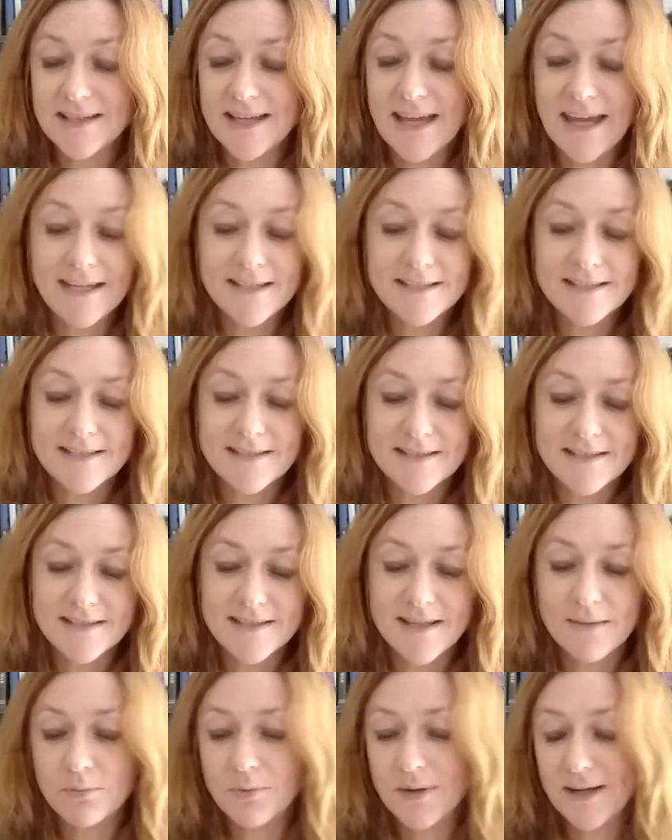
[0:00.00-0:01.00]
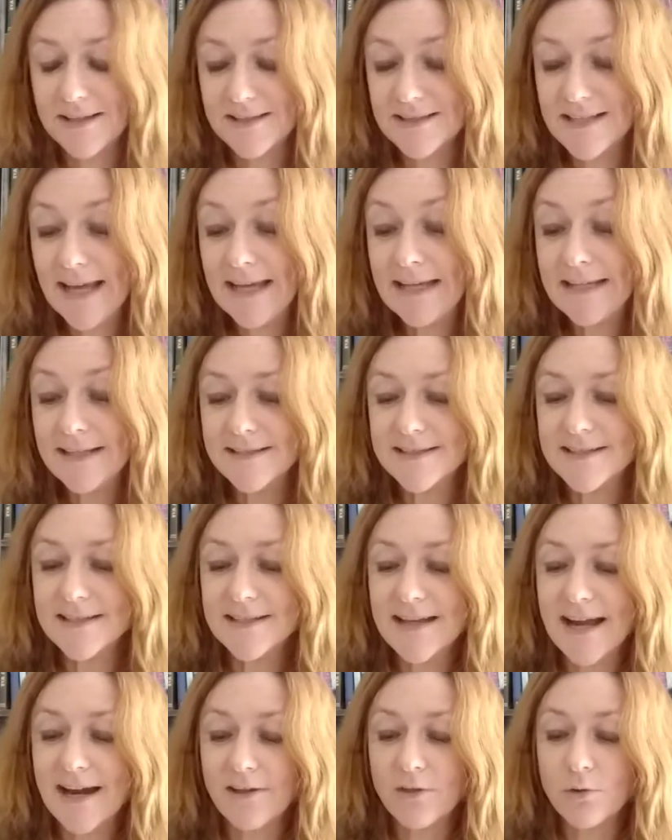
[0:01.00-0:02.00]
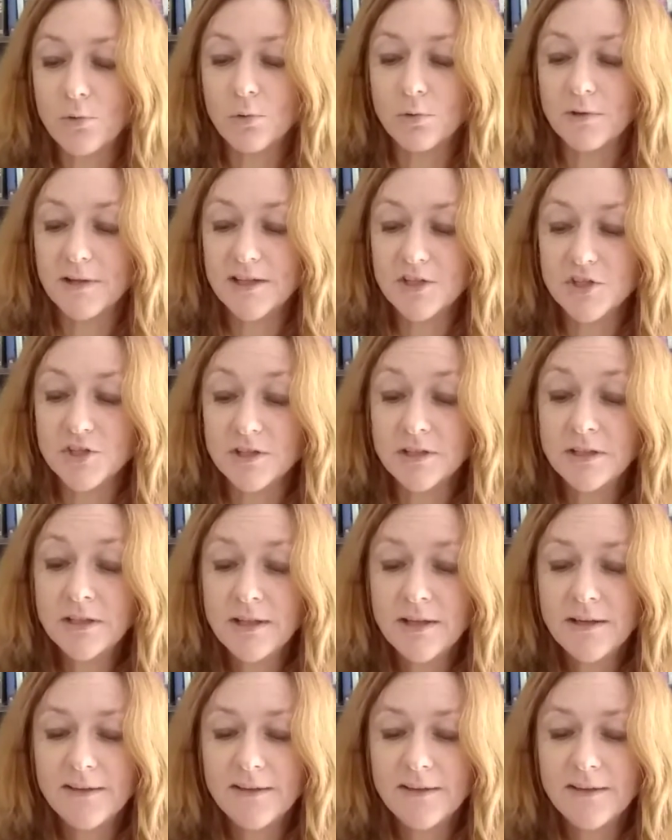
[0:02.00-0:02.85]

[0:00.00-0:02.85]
and cake tins and Tupperware containers in and out of the hall kitchen,